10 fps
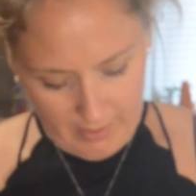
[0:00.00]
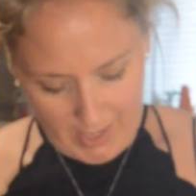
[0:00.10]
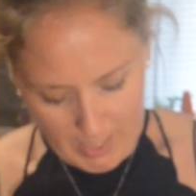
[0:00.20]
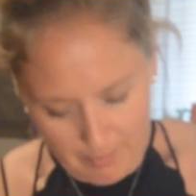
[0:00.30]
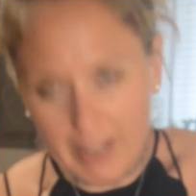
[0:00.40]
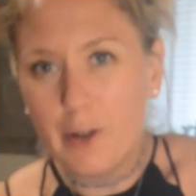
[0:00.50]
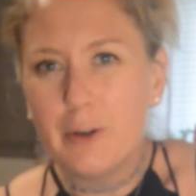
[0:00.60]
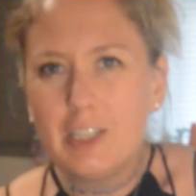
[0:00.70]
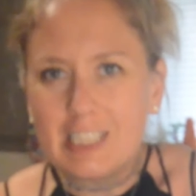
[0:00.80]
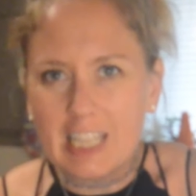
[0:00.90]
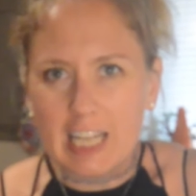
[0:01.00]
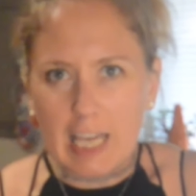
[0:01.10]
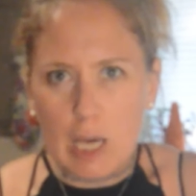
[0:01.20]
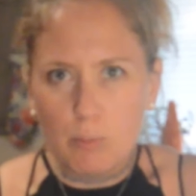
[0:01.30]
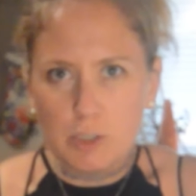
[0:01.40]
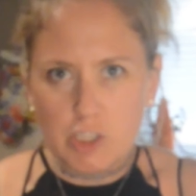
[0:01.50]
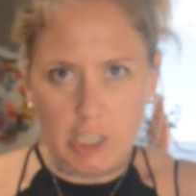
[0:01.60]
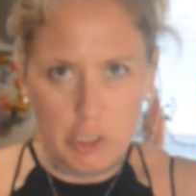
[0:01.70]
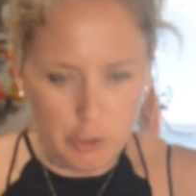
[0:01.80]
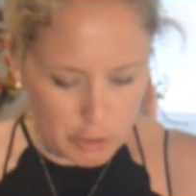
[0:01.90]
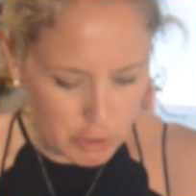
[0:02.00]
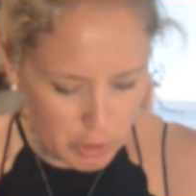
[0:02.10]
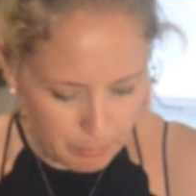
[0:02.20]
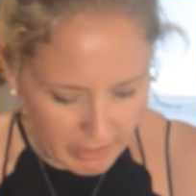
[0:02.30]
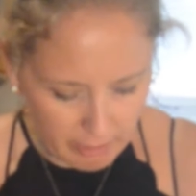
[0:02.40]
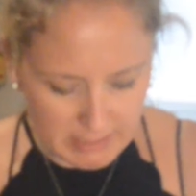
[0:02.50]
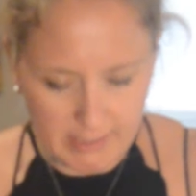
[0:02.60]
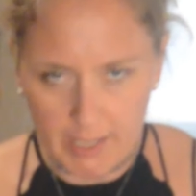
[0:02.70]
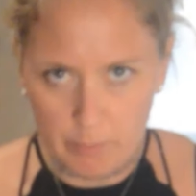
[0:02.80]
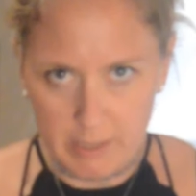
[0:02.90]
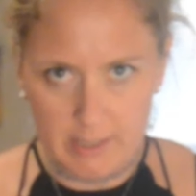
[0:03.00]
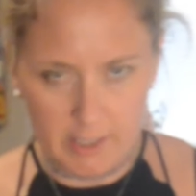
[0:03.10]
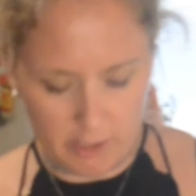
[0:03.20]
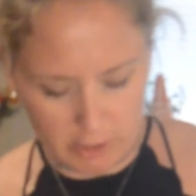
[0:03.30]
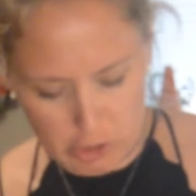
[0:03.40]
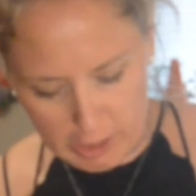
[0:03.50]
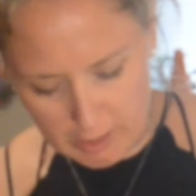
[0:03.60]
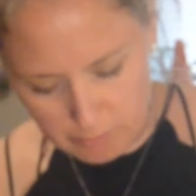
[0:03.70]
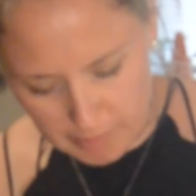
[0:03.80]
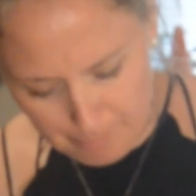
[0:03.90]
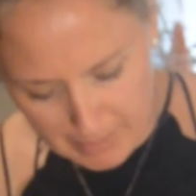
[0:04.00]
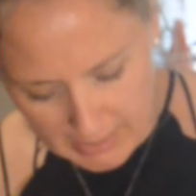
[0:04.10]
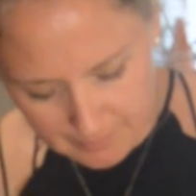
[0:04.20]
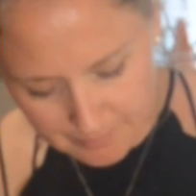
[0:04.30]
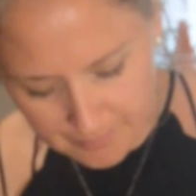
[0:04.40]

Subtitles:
I know when you see like Campbell's chicken noodle soup, they always say with the the chicken rib meat.